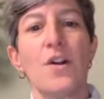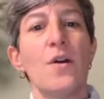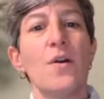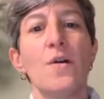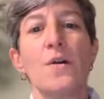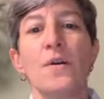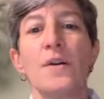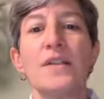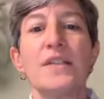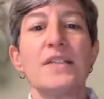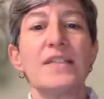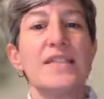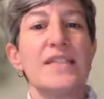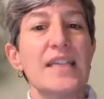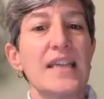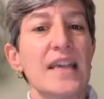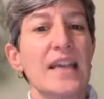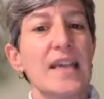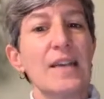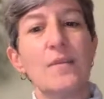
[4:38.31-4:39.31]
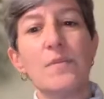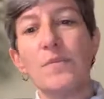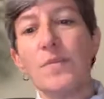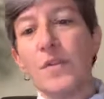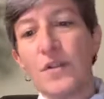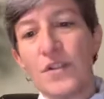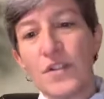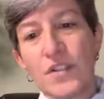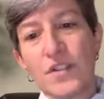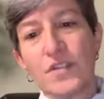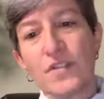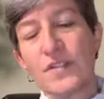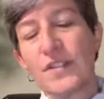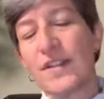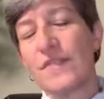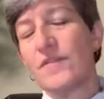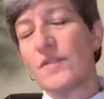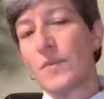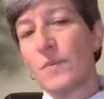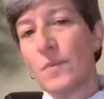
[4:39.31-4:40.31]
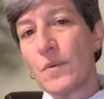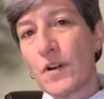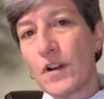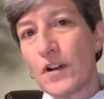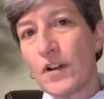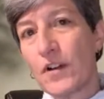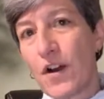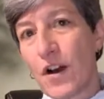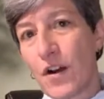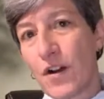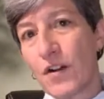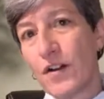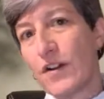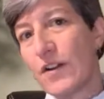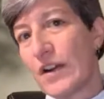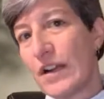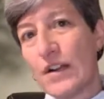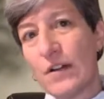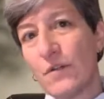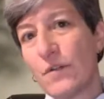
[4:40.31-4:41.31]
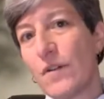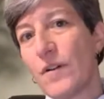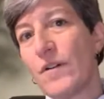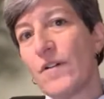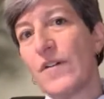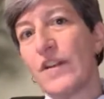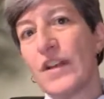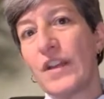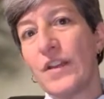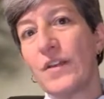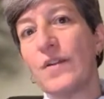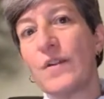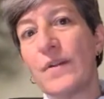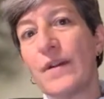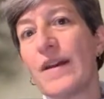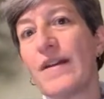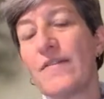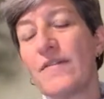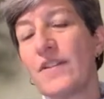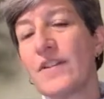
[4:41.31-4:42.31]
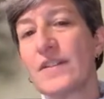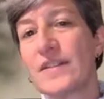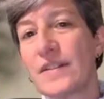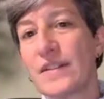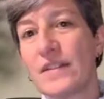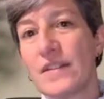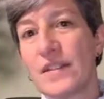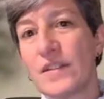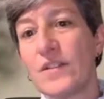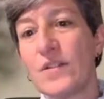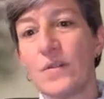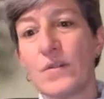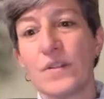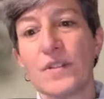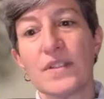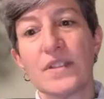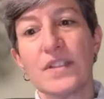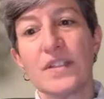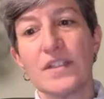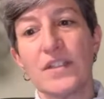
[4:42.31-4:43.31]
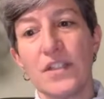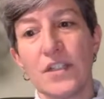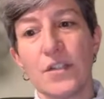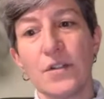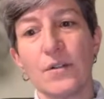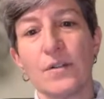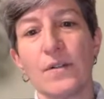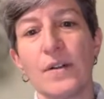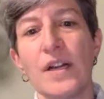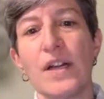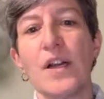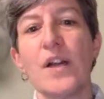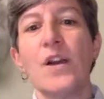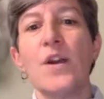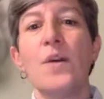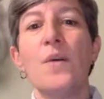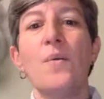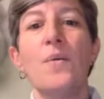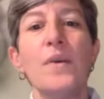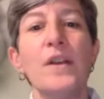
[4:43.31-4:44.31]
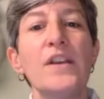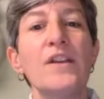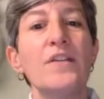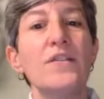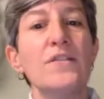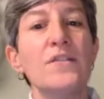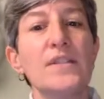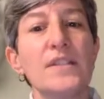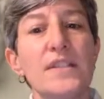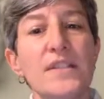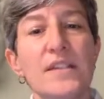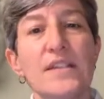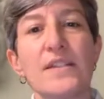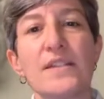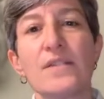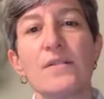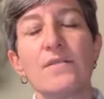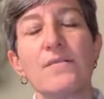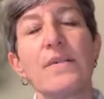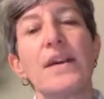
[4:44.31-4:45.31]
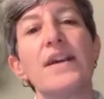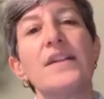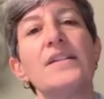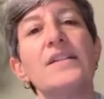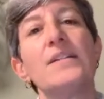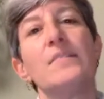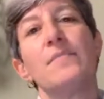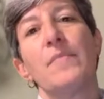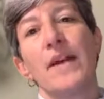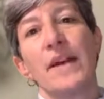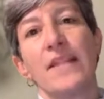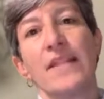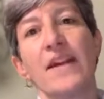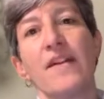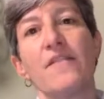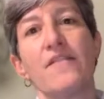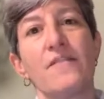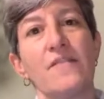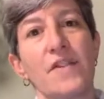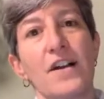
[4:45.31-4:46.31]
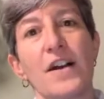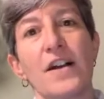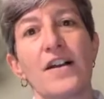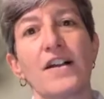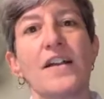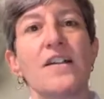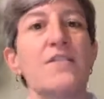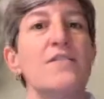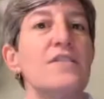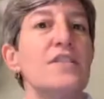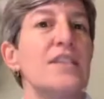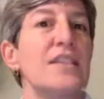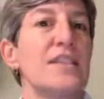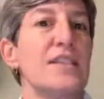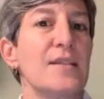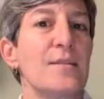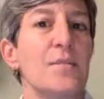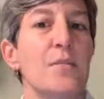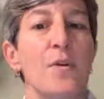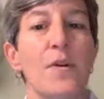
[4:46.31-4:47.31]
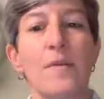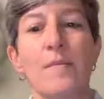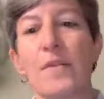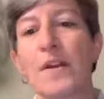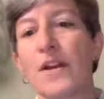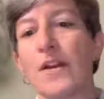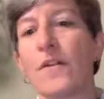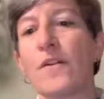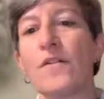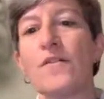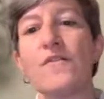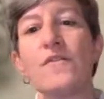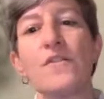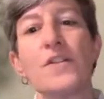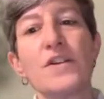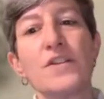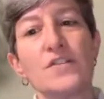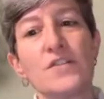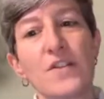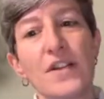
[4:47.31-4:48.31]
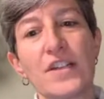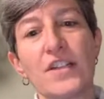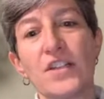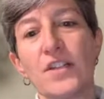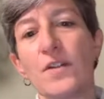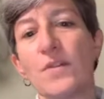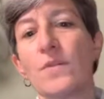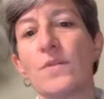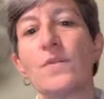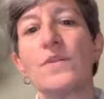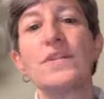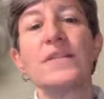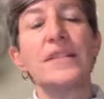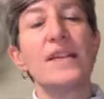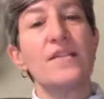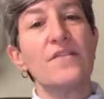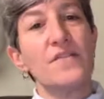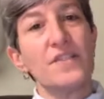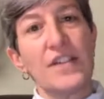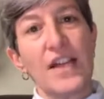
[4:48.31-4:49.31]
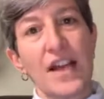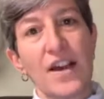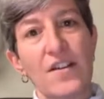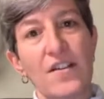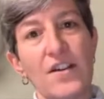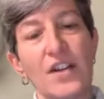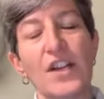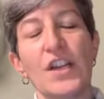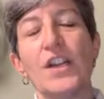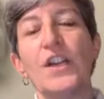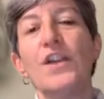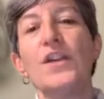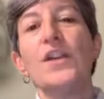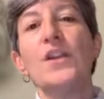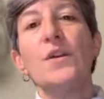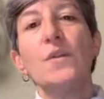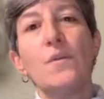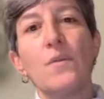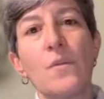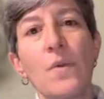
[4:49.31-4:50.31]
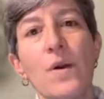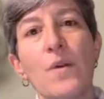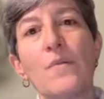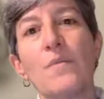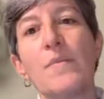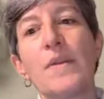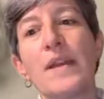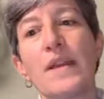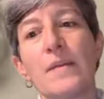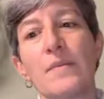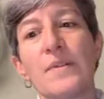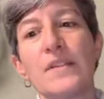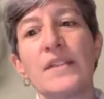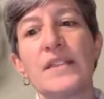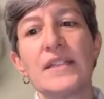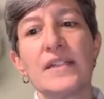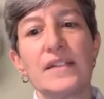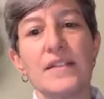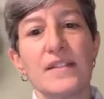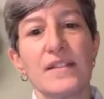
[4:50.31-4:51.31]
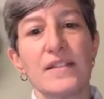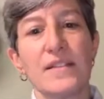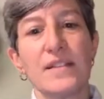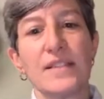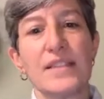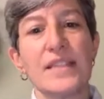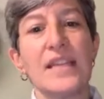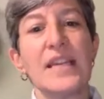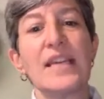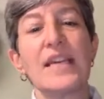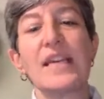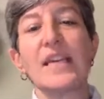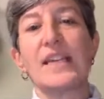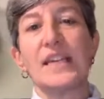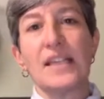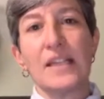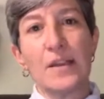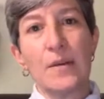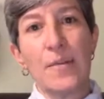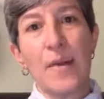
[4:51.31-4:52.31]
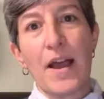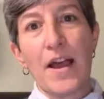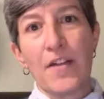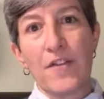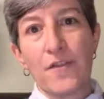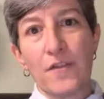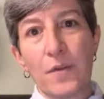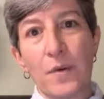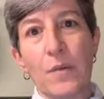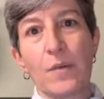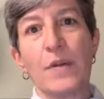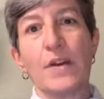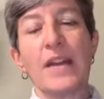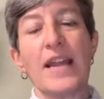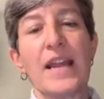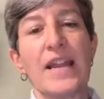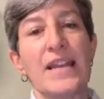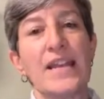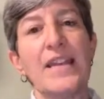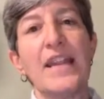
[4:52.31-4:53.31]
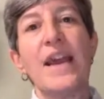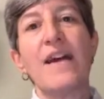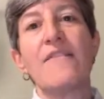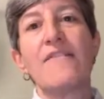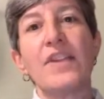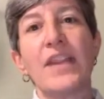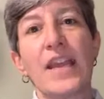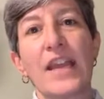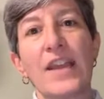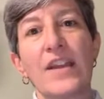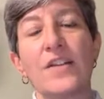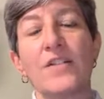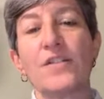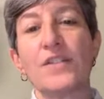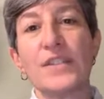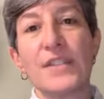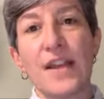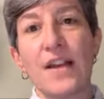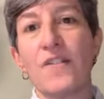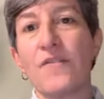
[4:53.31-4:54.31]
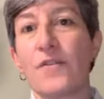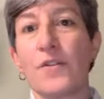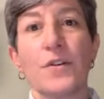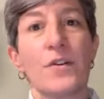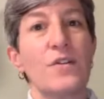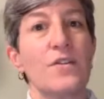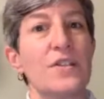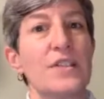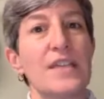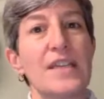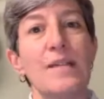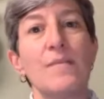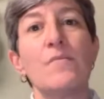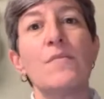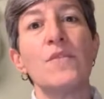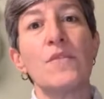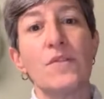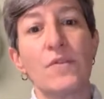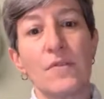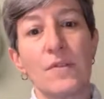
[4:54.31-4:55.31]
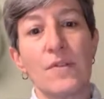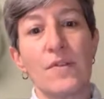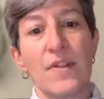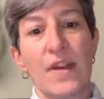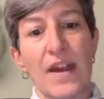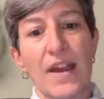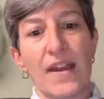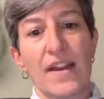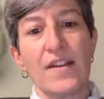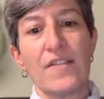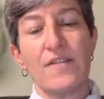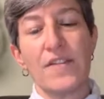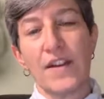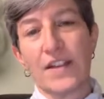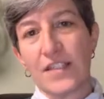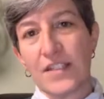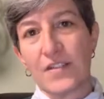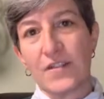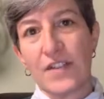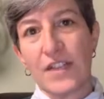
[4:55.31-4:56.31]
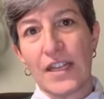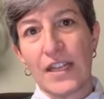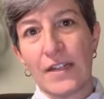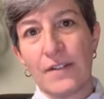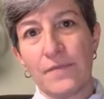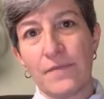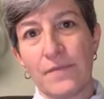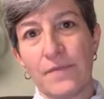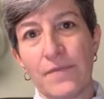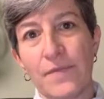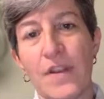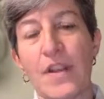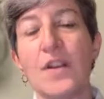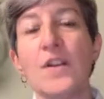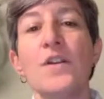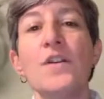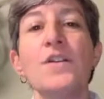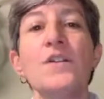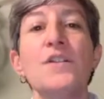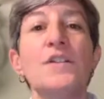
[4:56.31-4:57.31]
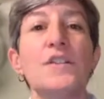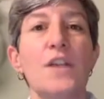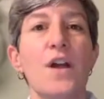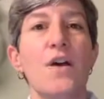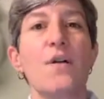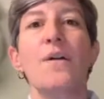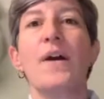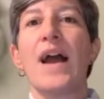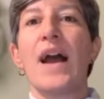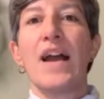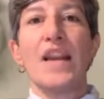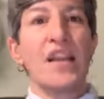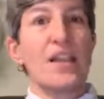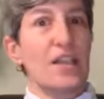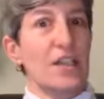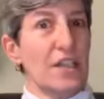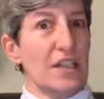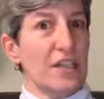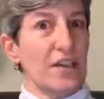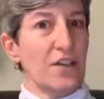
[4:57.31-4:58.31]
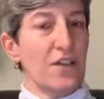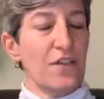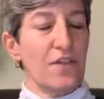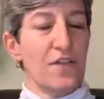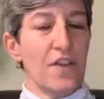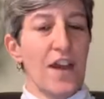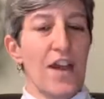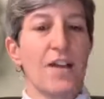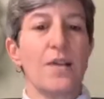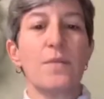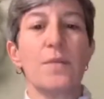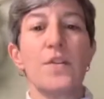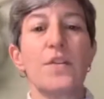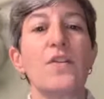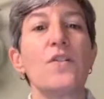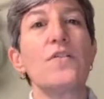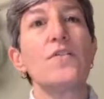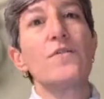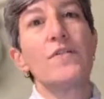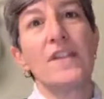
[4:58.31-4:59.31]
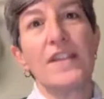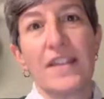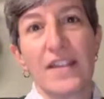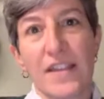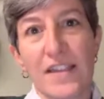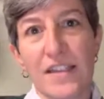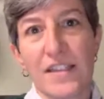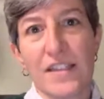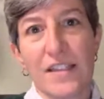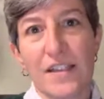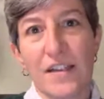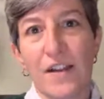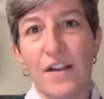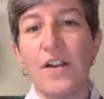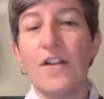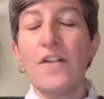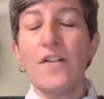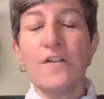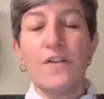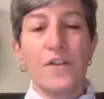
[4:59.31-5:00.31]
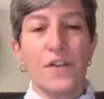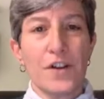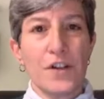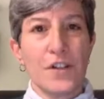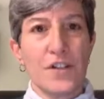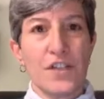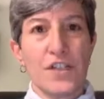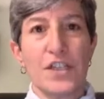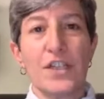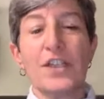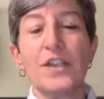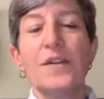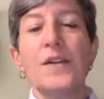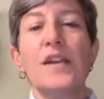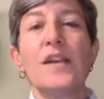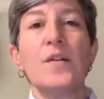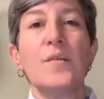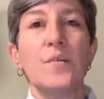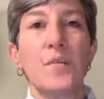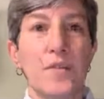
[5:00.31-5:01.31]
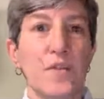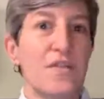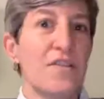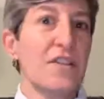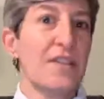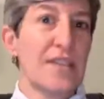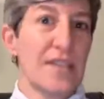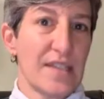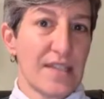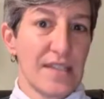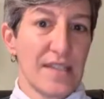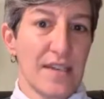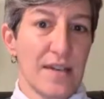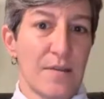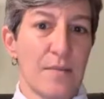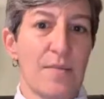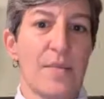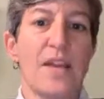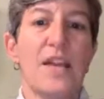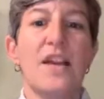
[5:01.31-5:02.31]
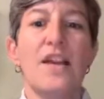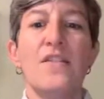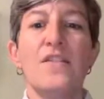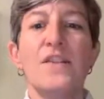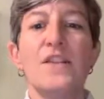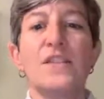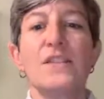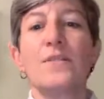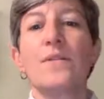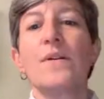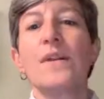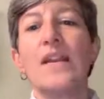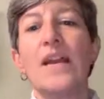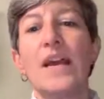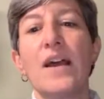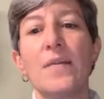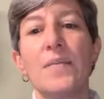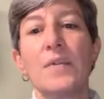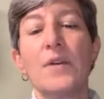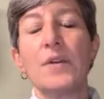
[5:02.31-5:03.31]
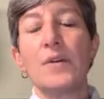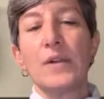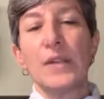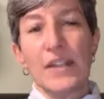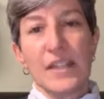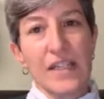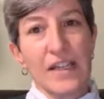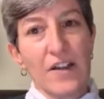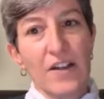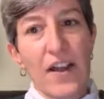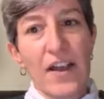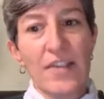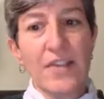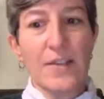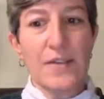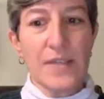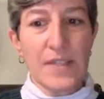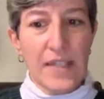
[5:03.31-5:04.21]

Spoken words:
or dig in and push yourself to work harder in a role that you don't have the skills and tools to do. When you're still surrounded by that fog of disappointment or frustration or self-doubt, you won't be able to see a clear path forward and navigate yourself or your team through that effectively. So how do you clear the fog? Well, there are three things. First, you need a proven system that's going to help you clear out those